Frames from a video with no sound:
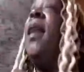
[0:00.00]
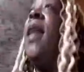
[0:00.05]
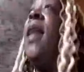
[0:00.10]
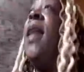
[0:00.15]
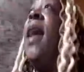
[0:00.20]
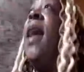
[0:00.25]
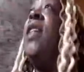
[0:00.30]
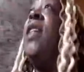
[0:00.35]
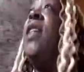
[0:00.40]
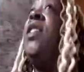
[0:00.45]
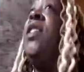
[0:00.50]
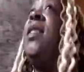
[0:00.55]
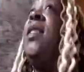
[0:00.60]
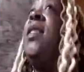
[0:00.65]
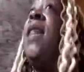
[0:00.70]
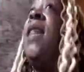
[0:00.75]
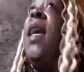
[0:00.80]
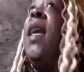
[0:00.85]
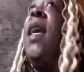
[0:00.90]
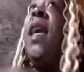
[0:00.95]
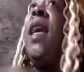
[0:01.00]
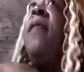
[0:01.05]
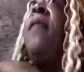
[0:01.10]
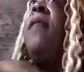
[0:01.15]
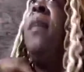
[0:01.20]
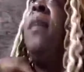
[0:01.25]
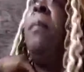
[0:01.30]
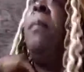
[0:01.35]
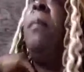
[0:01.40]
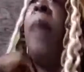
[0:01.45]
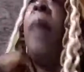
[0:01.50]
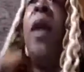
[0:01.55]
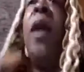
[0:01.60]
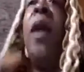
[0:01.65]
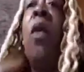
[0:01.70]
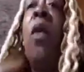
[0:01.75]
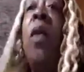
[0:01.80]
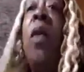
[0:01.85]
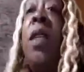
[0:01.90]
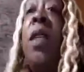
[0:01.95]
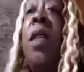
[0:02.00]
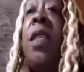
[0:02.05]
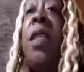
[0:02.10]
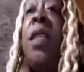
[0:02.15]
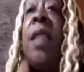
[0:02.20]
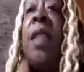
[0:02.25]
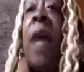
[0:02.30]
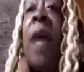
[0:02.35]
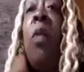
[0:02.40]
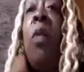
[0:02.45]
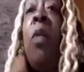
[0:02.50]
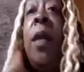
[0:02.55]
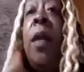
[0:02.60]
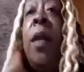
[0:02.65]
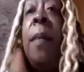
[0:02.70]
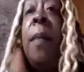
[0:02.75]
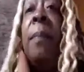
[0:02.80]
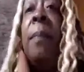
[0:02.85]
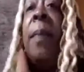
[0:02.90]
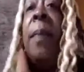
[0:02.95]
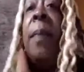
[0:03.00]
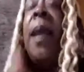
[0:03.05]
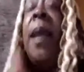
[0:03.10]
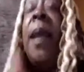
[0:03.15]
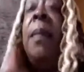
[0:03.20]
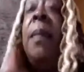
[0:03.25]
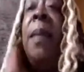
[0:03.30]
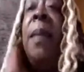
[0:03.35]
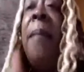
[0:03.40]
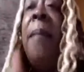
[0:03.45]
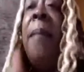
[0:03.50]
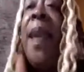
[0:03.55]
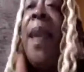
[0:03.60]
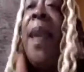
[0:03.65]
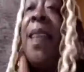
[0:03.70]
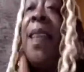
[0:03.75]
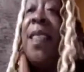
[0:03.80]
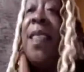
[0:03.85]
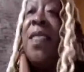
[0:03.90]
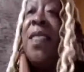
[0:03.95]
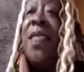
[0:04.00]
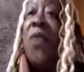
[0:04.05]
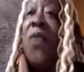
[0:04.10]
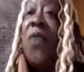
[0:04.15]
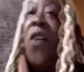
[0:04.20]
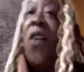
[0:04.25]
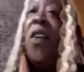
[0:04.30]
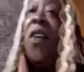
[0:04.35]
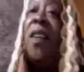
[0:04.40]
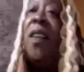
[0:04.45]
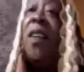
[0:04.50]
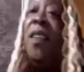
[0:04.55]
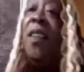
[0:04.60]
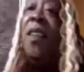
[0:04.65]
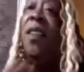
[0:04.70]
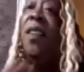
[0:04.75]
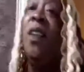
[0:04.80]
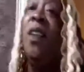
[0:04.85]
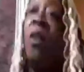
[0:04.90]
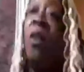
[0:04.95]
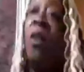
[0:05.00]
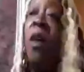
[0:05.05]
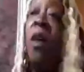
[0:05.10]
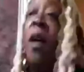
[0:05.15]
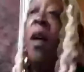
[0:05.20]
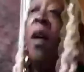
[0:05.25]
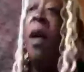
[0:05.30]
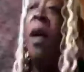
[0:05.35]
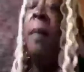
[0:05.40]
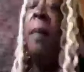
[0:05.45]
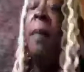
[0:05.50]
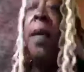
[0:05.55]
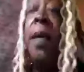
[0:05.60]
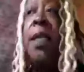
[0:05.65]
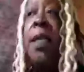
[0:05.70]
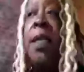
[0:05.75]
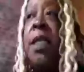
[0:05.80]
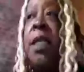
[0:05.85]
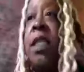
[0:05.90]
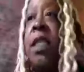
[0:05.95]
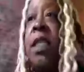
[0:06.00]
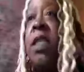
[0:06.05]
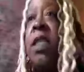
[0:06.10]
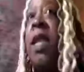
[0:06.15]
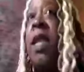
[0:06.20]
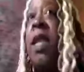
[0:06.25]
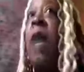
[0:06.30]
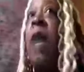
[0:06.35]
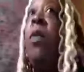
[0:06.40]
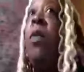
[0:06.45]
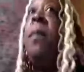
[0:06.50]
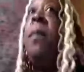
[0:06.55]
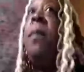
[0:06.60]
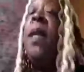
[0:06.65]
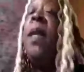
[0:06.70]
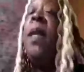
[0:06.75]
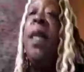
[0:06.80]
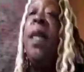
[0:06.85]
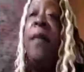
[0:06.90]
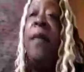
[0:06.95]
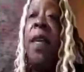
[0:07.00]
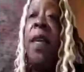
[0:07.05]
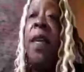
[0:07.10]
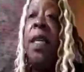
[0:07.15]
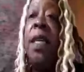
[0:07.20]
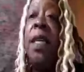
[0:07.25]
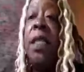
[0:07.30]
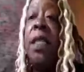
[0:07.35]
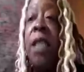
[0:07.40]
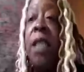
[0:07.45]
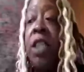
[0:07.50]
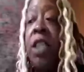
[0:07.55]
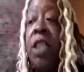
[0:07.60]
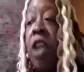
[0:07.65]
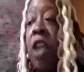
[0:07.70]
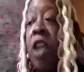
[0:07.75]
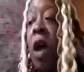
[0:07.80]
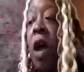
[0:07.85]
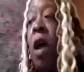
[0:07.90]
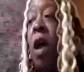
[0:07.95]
like just give it a break, or just I wouldn't have been able to make it this far, because it's just like we've been living in such a